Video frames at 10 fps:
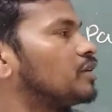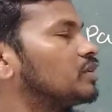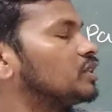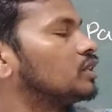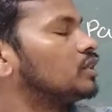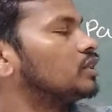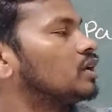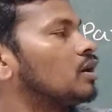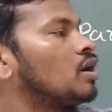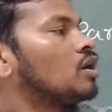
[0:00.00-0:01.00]
between
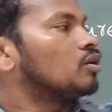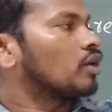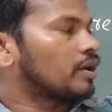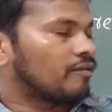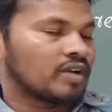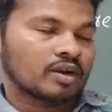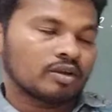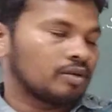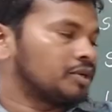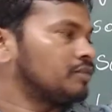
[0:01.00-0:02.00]
the okay for
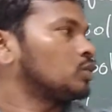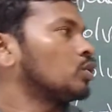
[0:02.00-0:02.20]
uh,